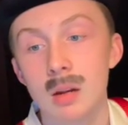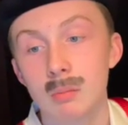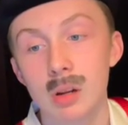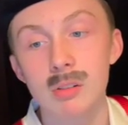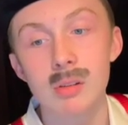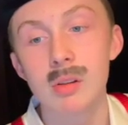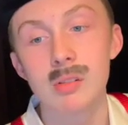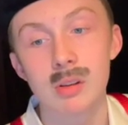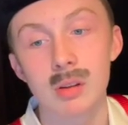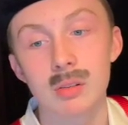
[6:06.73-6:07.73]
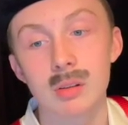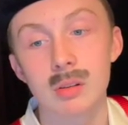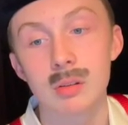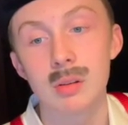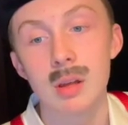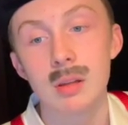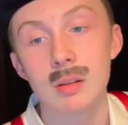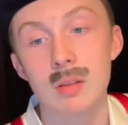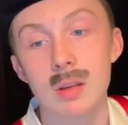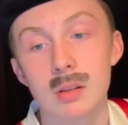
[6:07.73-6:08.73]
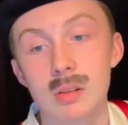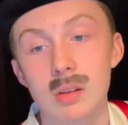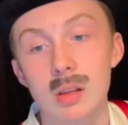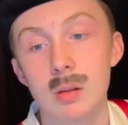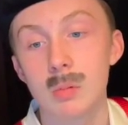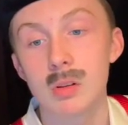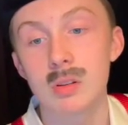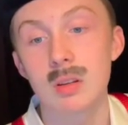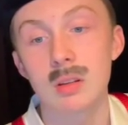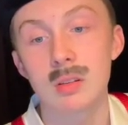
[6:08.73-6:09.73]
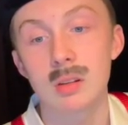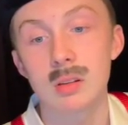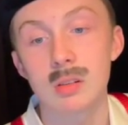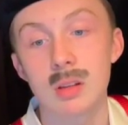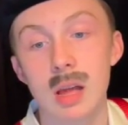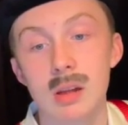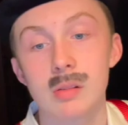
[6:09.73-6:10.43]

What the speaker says: Racial injustice, to the extent in which it exists and how